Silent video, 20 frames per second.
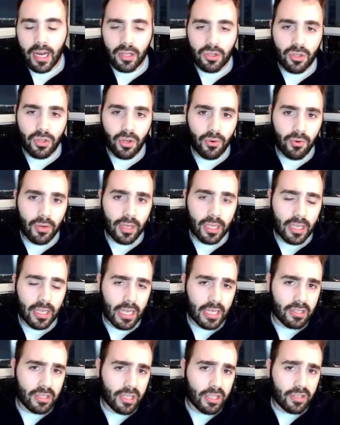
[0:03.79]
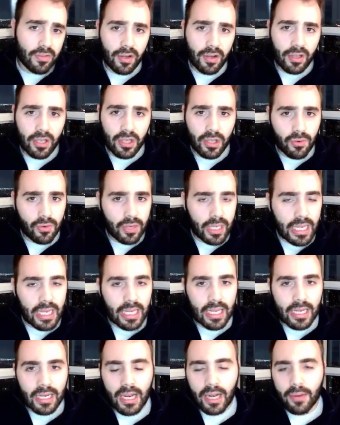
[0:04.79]
So it's fairly
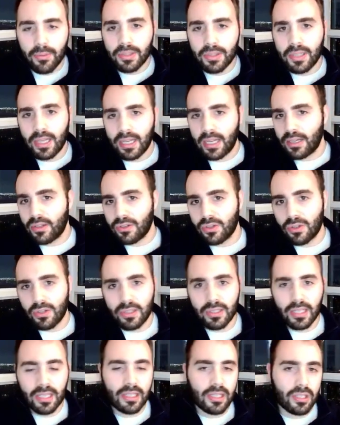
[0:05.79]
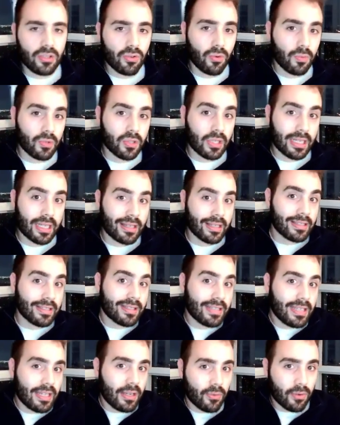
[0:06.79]
unique, and I would say in a certain sense it's almost like the
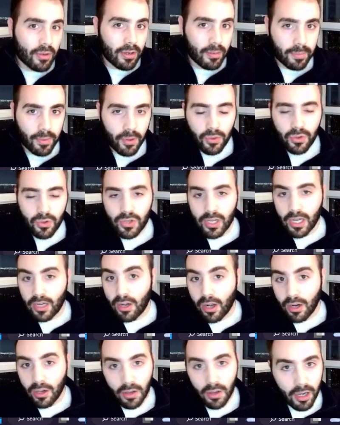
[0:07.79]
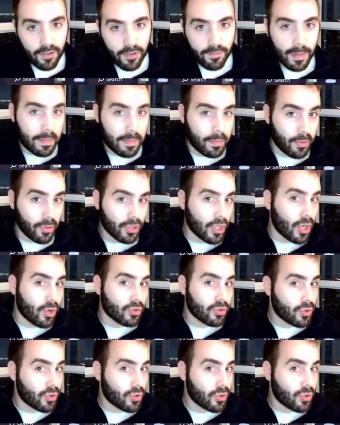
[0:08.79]
secret approach that not a lot of people know.